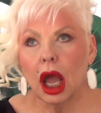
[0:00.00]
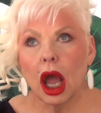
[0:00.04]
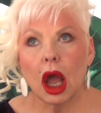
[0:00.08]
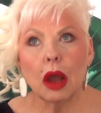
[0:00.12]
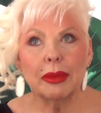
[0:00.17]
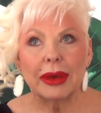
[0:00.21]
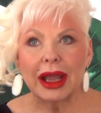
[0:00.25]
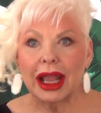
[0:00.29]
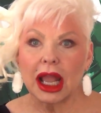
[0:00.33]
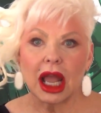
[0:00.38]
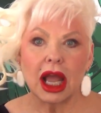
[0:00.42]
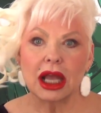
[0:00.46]

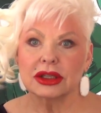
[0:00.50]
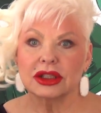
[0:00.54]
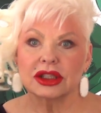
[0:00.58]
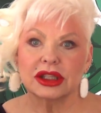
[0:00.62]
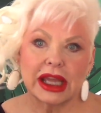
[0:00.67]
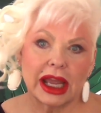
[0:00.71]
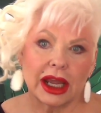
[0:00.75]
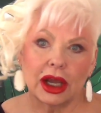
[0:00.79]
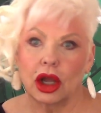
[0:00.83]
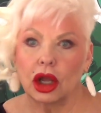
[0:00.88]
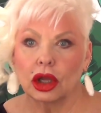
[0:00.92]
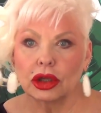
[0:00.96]
Oh my gosh,
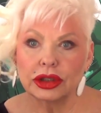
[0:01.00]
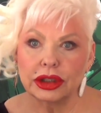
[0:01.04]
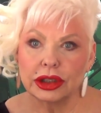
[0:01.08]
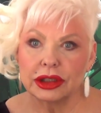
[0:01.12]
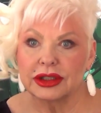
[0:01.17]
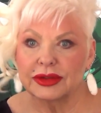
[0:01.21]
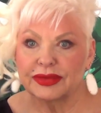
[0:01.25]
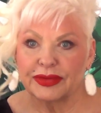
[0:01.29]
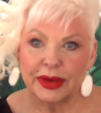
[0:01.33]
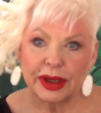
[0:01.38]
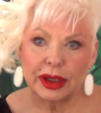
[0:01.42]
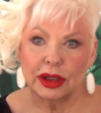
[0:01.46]
they all
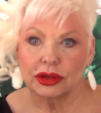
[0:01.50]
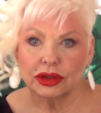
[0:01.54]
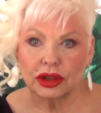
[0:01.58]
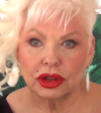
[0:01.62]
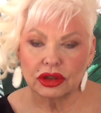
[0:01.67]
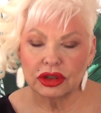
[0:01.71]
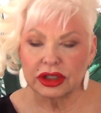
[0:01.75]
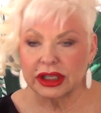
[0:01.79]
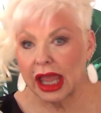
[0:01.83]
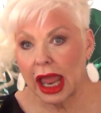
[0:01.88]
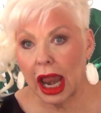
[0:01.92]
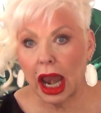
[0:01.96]
use
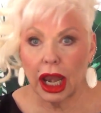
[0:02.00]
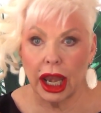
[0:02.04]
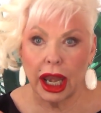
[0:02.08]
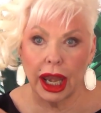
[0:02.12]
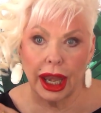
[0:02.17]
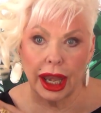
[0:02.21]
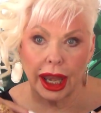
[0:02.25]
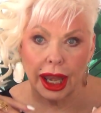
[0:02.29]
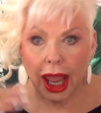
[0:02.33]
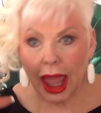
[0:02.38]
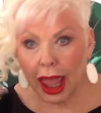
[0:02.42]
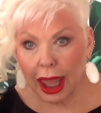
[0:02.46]
filters.
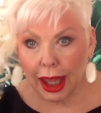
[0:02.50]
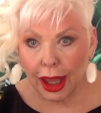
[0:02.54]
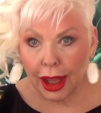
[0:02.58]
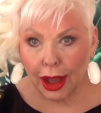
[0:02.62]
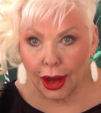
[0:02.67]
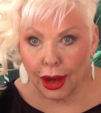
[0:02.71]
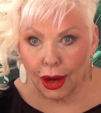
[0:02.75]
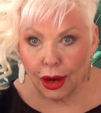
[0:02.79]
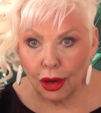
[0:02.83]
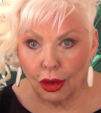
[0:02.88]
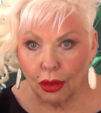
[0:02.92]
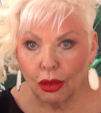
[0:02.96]

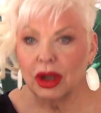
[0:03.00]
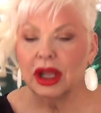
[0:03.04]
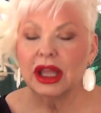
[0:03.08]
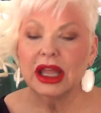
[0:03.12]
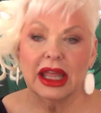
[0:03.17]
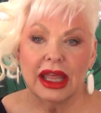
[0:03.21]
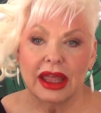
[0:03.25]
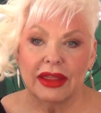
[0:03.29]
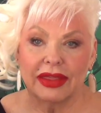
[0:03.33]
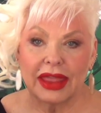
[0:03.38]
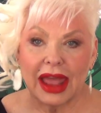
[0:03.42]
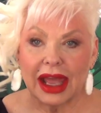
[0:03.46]
Hello.
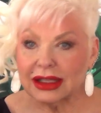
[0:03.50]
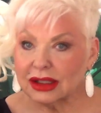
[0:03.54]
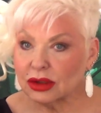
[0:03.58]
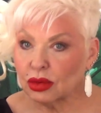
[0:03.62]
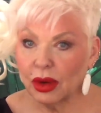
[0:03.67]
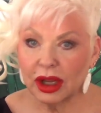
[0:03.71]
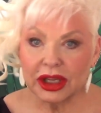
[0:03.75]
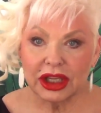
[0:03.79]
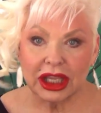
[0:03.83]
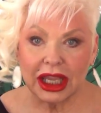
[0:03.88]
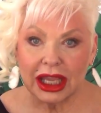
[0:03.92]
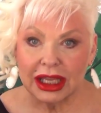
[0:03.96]
That's
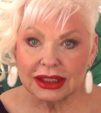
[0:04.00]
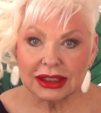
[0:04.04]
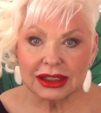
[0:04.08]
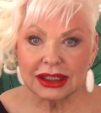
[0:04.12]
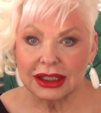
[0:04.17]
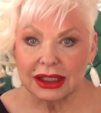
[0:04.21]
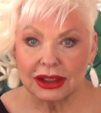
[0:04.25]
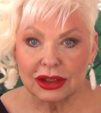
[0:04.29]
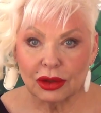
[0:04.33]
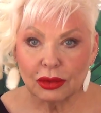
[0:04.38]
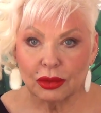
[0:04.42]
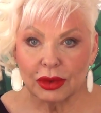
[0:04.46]
why you can't
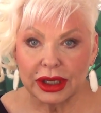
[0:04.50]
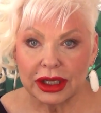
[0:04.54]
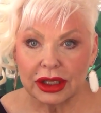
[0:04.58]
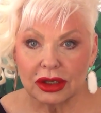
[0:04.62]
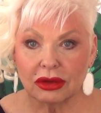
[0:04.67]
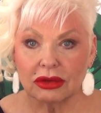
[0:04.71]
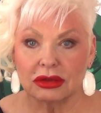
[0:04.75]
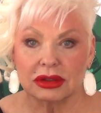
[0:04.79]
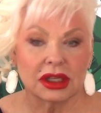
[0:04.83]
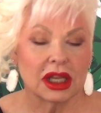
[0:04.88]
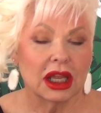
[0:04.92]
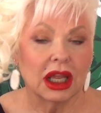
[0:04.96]
see the
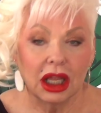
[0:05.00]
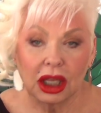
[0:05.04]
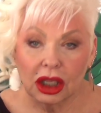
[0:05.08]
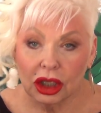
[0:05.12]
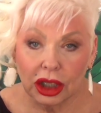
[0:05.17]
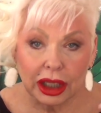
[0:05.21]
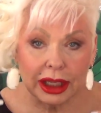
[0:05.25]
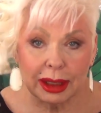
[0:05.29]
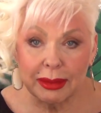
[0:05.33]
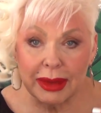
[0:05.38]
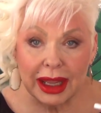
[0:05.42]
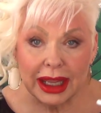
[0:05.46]
wrinkles.
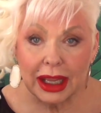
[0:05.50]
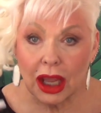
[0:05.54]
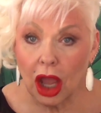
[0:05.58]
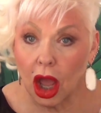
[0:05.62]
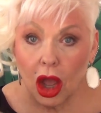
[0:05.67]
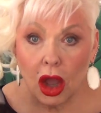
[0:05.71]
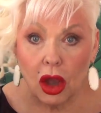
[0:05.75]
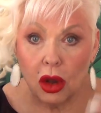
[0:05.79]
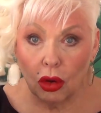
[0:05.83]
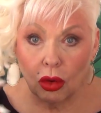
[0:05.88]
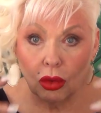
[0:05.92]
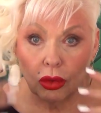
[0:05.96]
Look at me
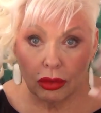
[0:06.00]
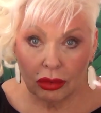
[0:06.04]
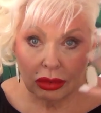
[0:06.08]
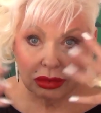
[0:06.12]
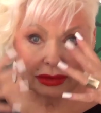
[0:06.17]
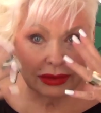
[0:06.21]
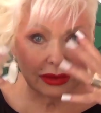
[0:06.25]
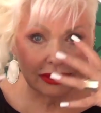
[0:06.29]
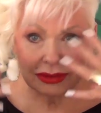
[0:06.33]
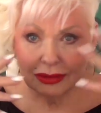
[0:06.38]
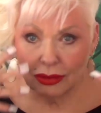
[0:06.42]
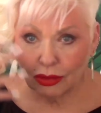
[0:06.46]
all
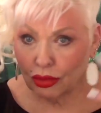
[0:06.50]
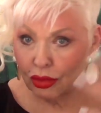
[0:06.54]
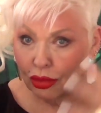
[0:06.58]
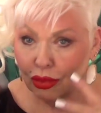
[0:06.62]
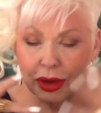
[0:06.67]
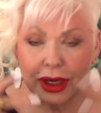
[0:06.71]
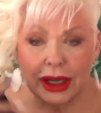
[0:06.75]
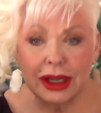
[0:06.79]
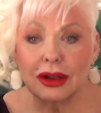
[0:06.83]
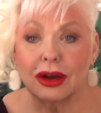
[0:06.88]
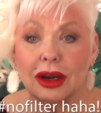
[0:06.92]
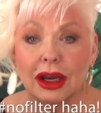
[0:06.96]

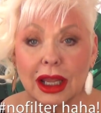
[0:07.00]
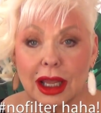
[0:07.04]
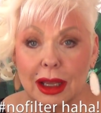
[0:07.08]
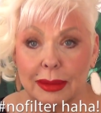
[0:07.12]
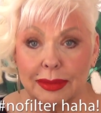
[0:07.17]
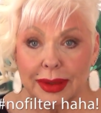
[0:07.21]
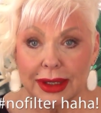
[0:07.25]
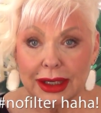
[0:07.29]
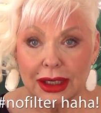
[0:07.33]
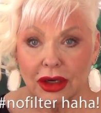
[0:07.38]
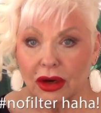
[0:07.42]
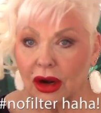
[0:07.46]
wrinkled
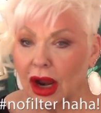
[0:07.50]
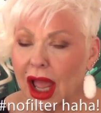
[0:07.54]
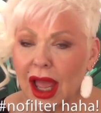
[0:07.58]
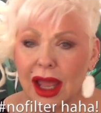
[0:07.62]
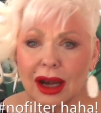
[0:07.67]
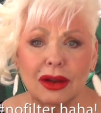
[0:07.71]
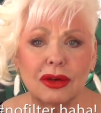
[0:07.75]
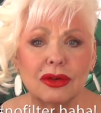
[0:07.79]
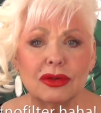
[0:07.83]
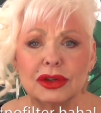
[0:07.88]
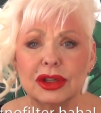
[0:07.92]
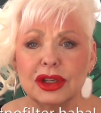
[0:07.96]
up here.
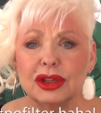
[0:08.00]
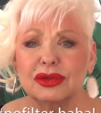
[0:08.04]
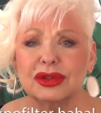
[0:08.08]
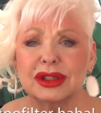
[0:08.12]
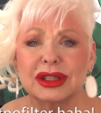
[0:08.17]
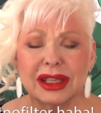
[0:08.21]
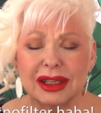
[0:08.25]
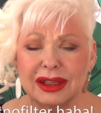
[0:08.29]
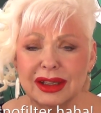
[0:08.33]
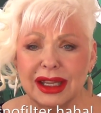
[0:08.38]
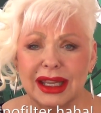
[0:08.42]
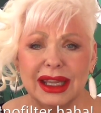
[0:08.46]
I don't
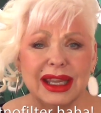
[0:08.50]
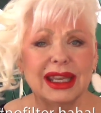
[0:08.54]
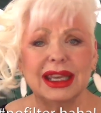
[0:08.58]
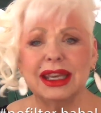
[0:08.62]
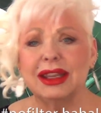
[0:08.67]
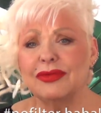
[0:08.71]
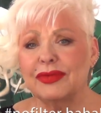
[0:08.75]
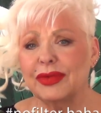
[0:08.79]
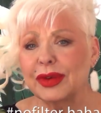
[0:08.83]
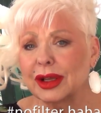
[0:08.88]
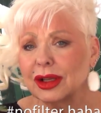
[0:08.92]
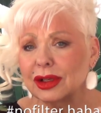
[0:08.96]
use
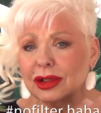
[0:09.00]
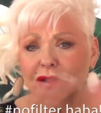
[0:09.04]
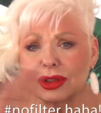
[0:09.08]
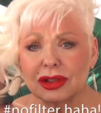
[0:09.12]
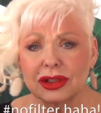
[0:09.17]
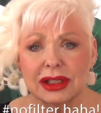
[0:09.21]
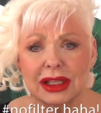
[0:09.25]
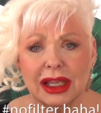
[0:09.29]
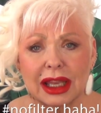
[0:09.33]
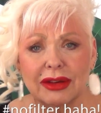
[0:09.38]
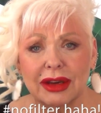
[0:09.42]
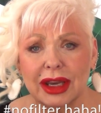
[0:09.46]
any
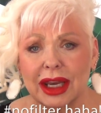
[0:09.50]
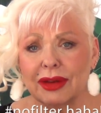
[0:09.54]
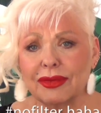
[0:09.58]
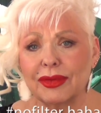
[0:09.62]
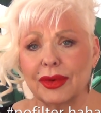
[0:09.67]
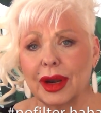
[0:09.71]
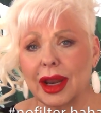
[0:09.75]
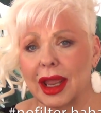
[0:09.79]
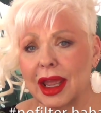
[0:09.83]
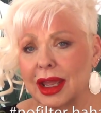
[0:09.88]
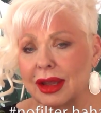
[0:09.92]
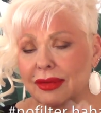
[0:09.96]
filters. I
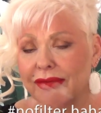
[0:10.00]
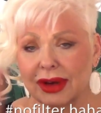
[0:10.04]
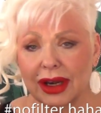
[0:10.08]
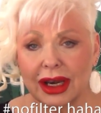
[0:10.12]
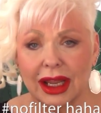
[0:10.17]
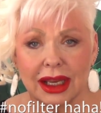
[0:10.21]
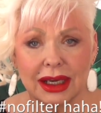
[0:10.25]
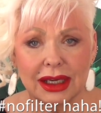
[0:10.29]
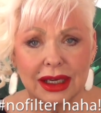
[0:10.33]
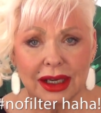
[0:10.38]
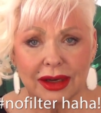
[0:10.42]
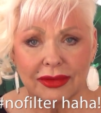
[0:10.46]
never have and
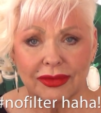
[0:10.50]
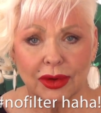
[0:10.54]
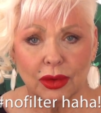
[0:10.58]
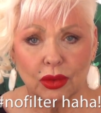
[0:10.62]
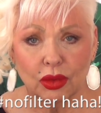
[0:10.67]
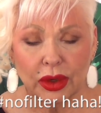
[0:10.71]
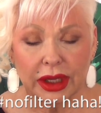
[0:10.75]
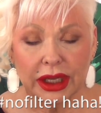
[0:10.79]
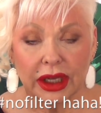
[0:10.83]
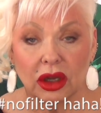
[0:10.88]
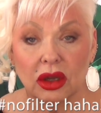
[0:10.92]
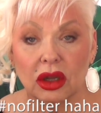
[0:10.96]
I never
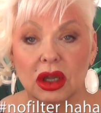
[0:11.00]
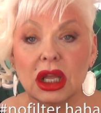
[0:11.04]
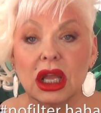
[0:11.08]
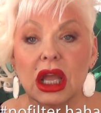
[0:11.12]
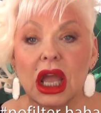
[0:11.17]
will.